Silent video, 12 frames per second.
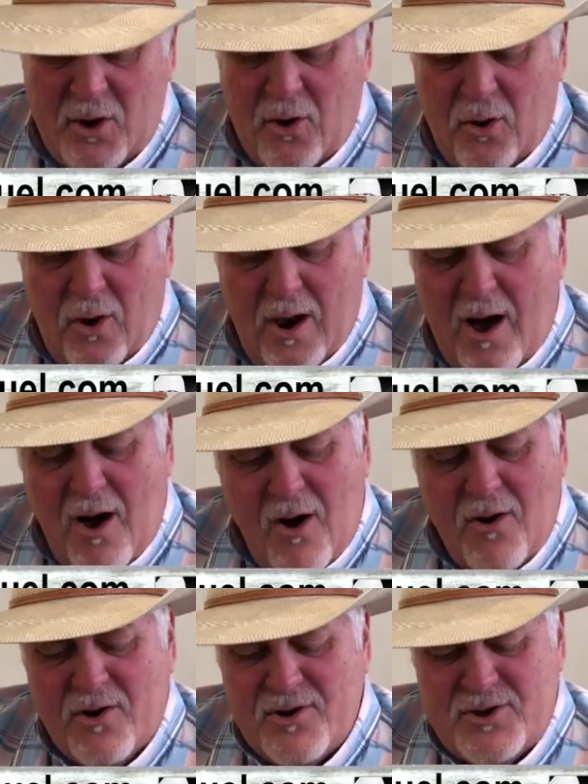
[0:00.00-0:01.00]
no
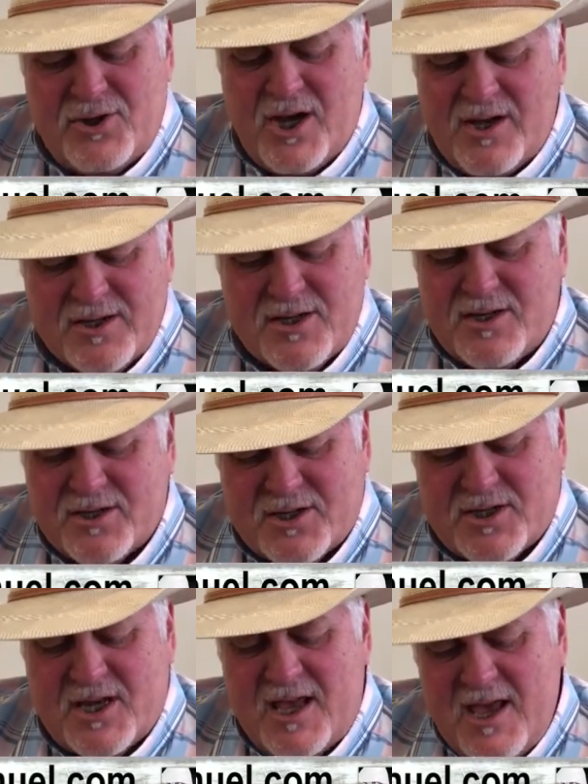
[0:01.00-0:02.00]
longer just a
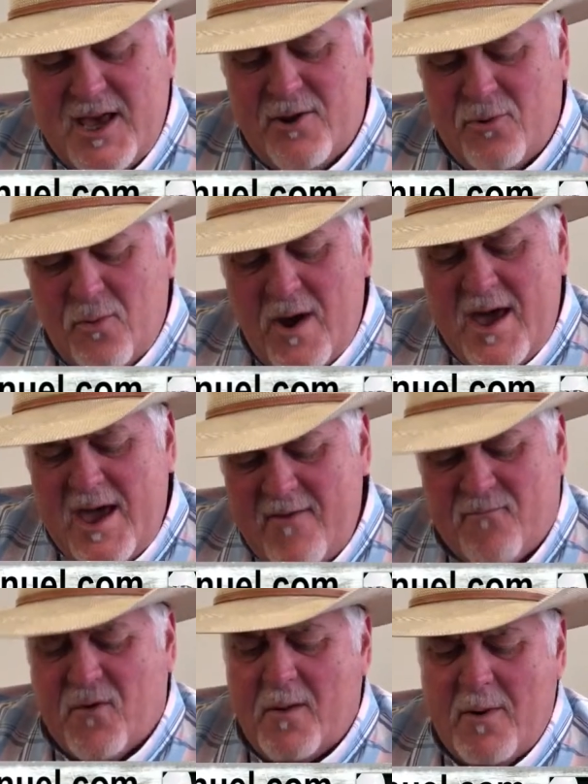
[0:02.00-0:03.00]
sin away
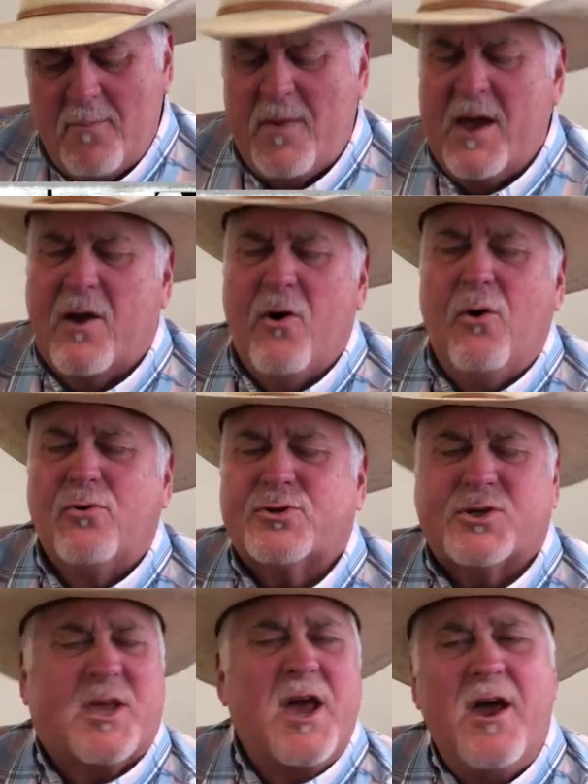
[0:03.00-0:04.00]
from a big old
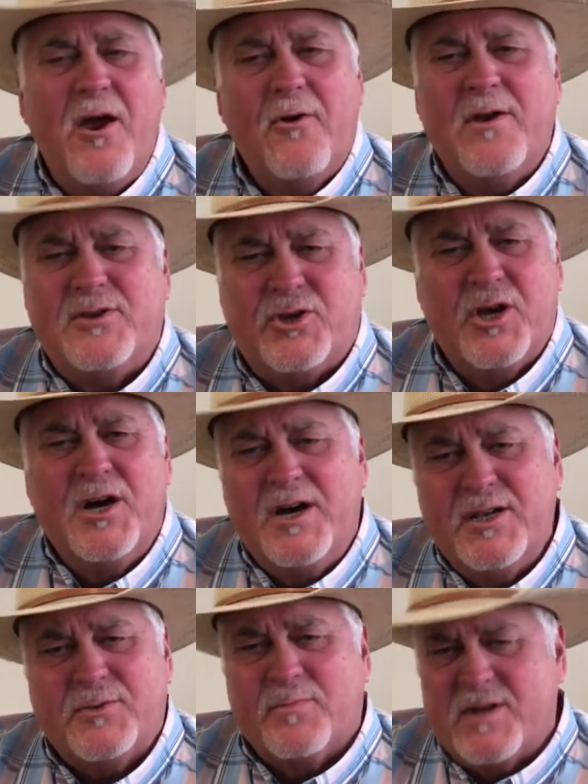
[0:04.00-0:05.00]
scary
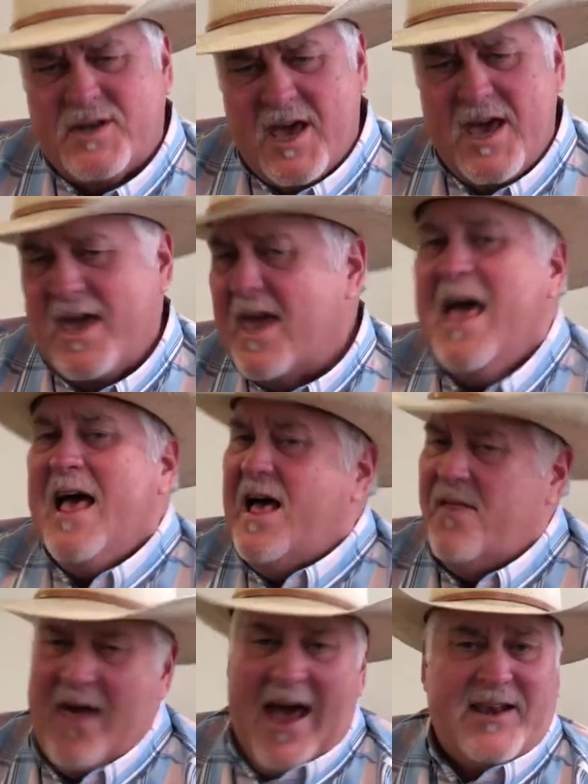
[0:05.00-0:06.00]
judgment day
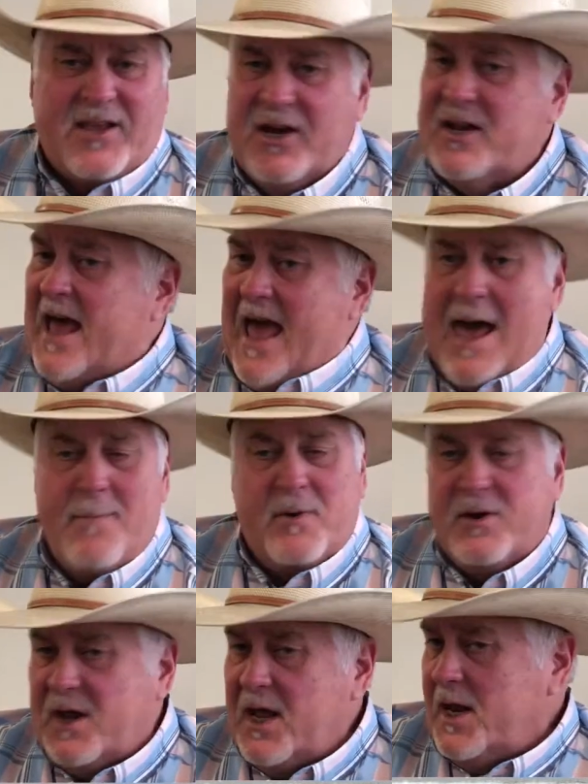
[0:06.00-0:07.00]
that could
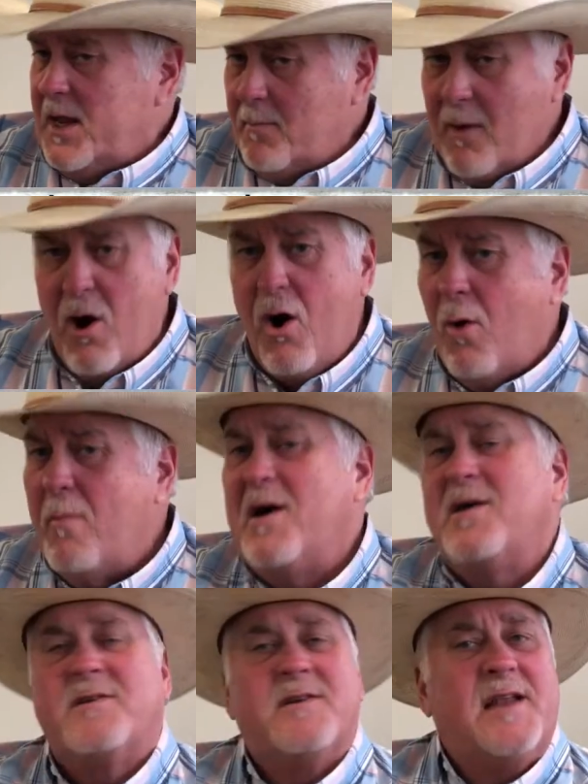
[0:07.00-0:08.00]
happen any
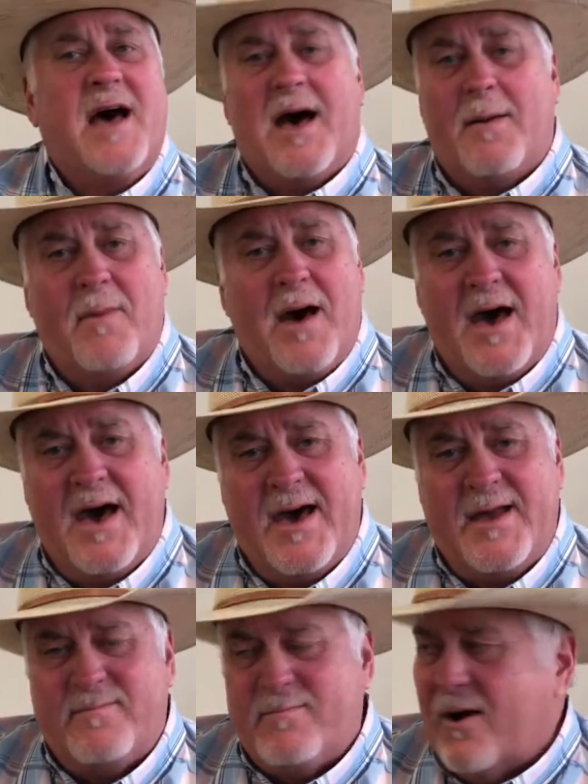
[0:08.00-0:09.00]
moment and I
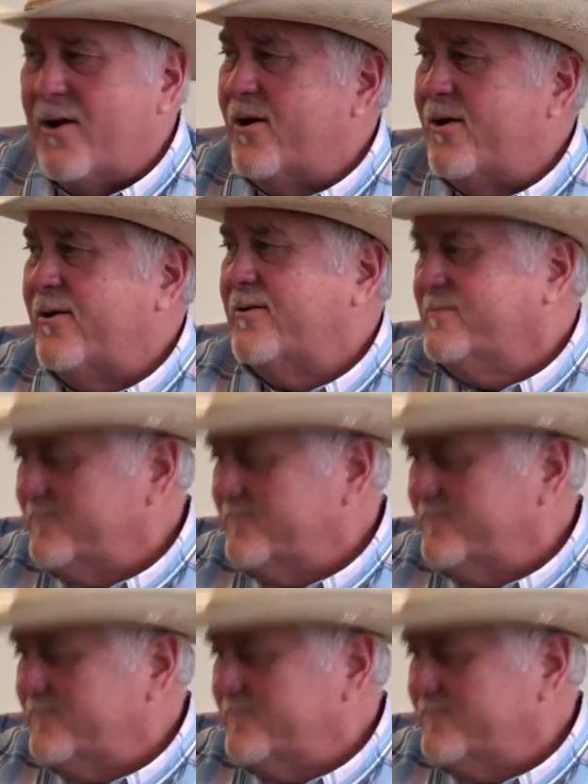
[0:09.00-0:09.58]
might burn.